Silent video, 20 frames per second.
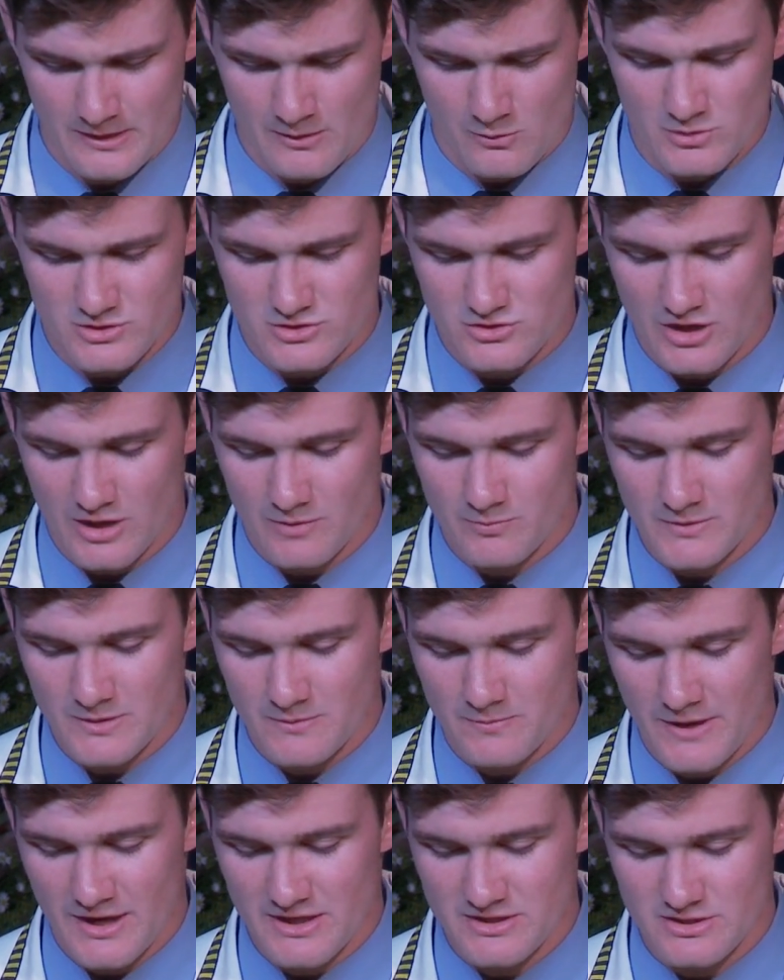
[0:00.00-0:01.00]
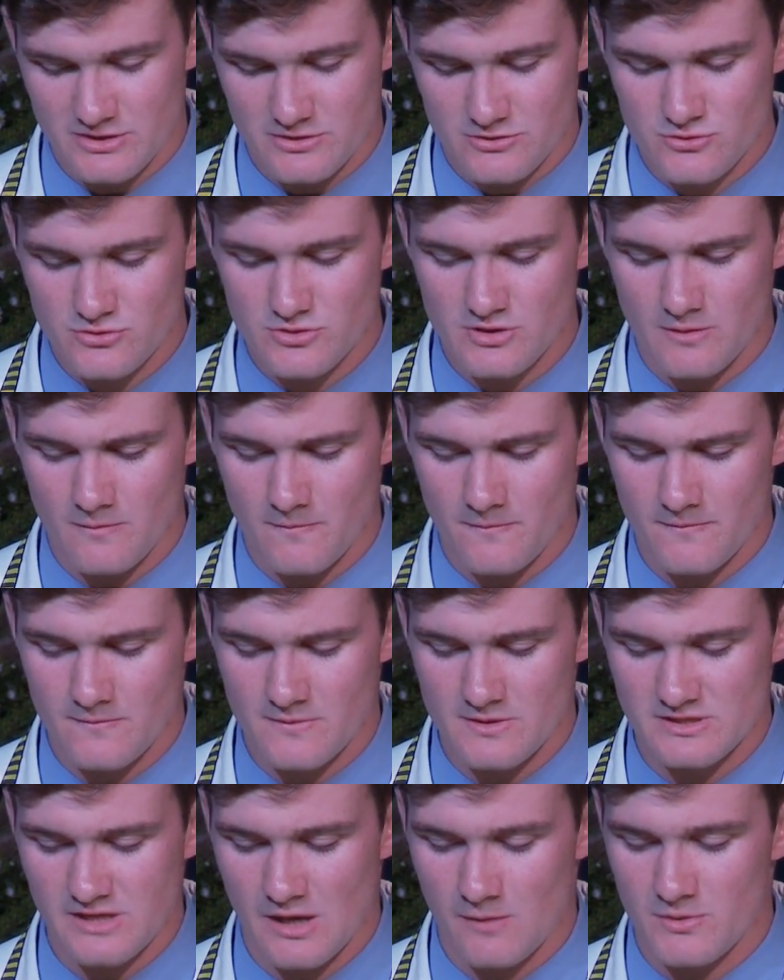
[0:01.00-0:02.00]
What struck me paging through them
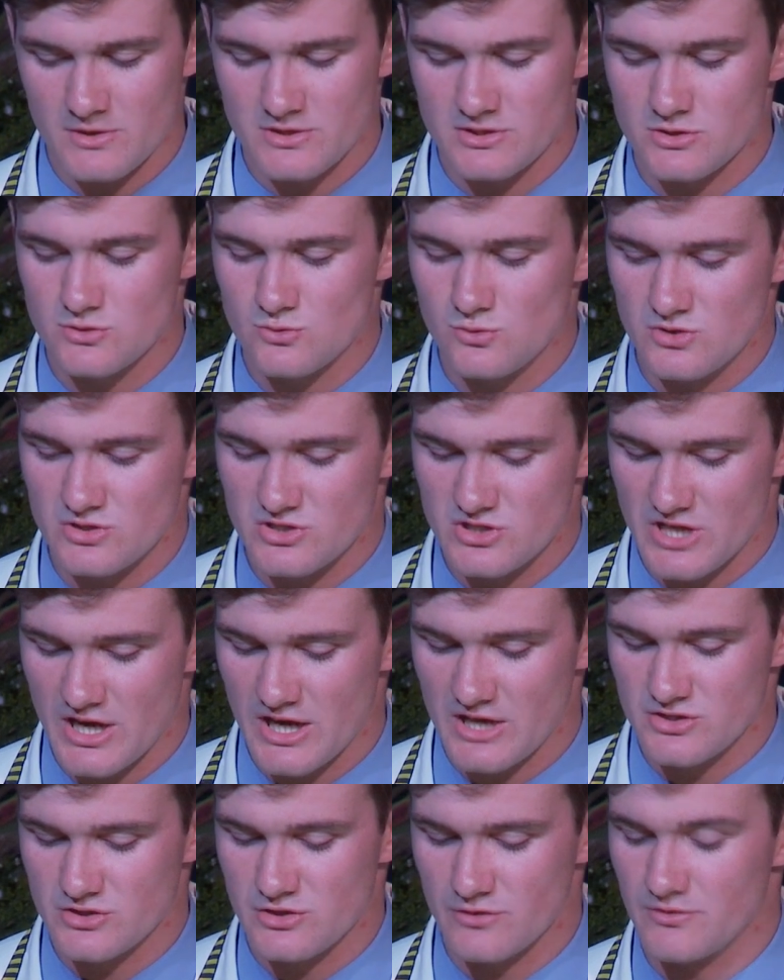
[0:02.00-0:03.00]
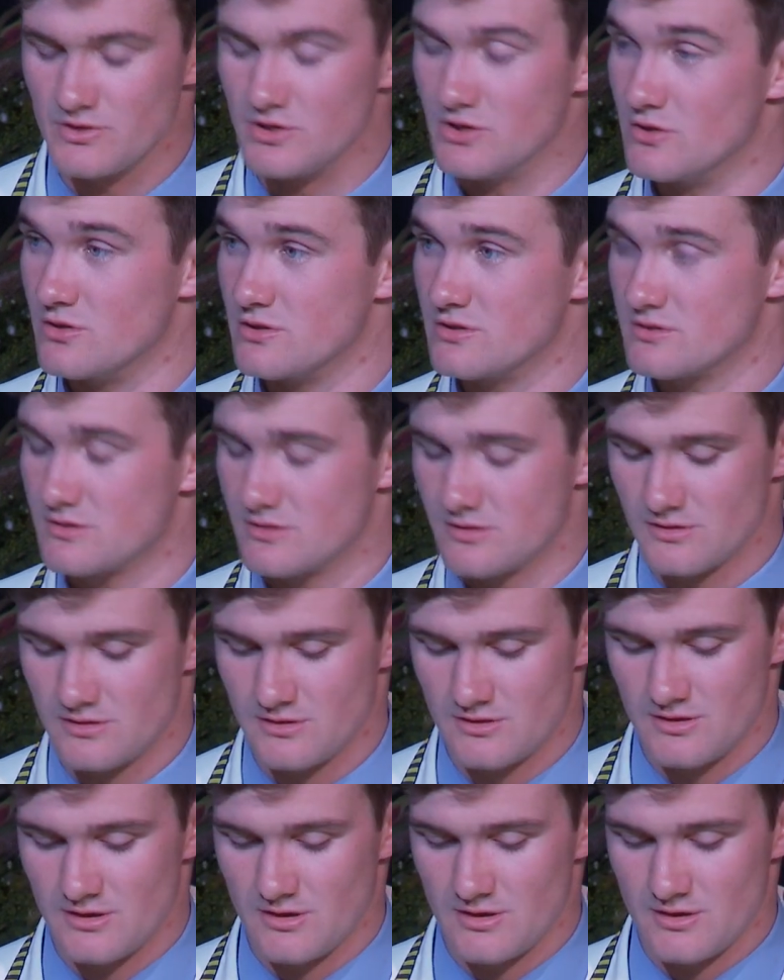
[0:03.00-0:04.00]
is how much the school has changed over the years.
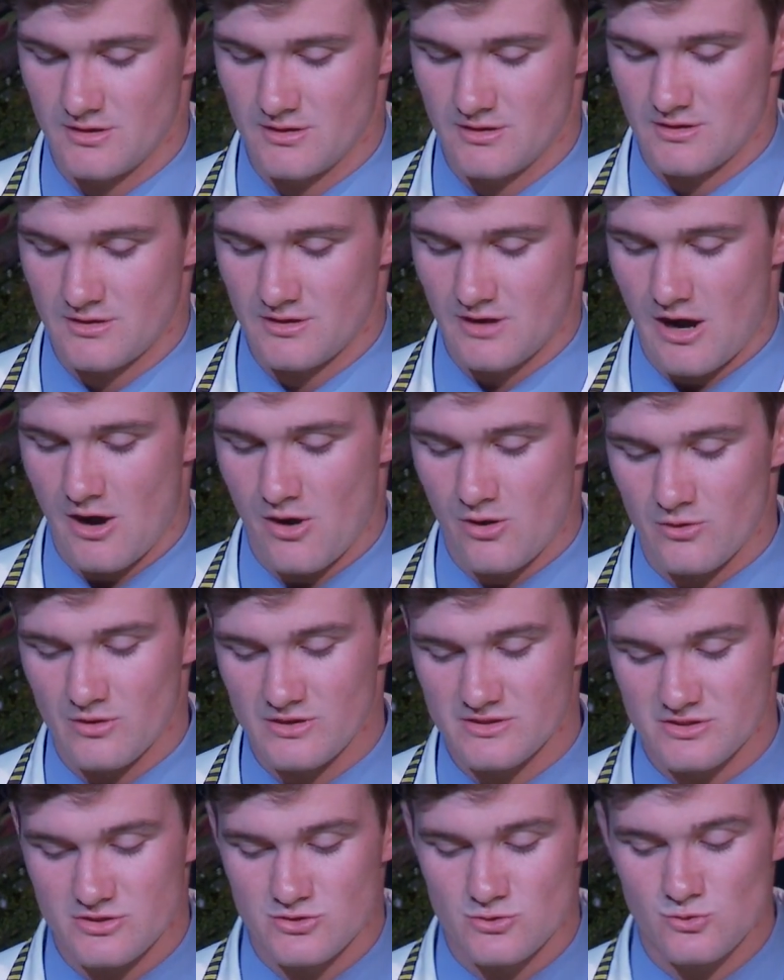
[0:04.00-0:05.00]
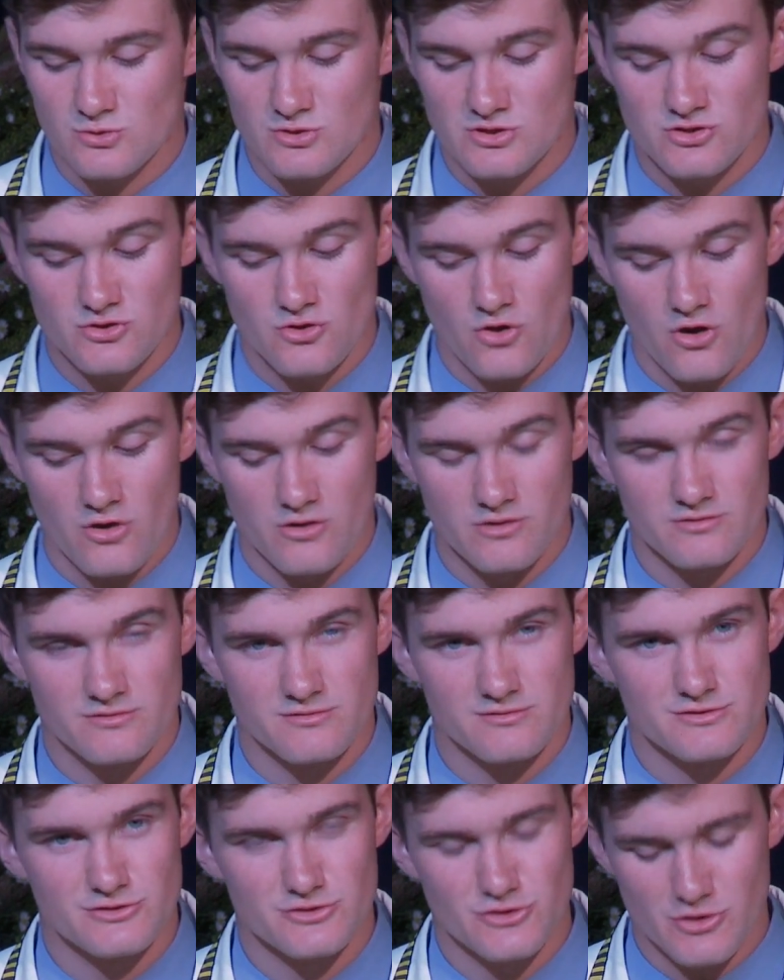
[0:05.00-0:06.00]
How, as the school has
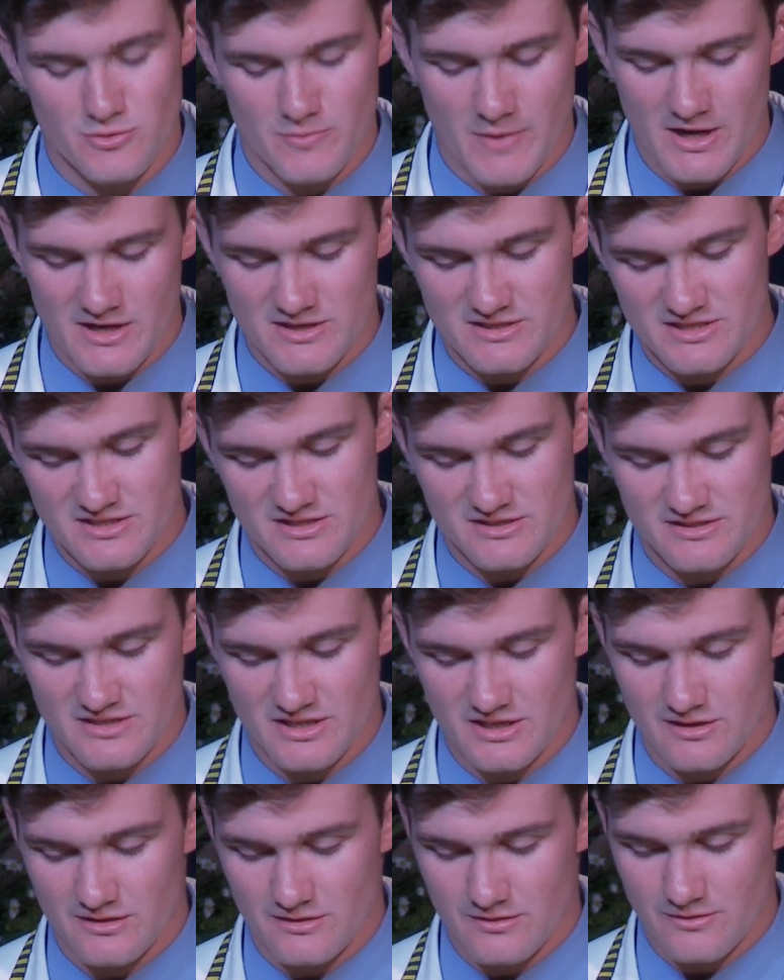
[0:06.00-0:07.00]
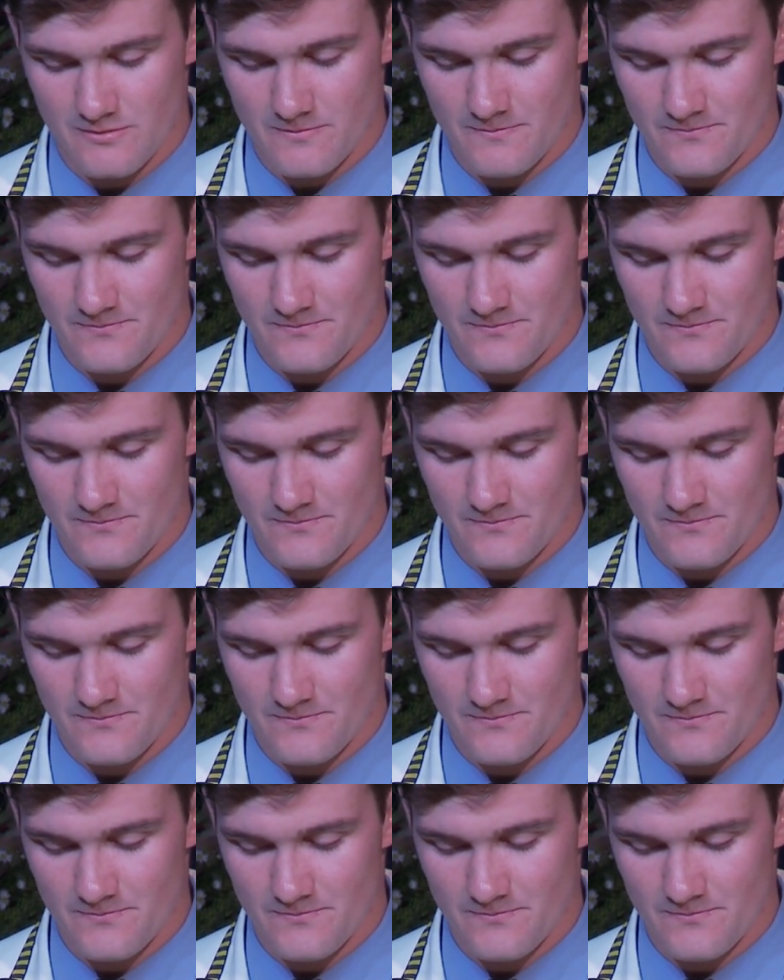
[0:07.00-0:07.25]
grown, so the magazine has thickened.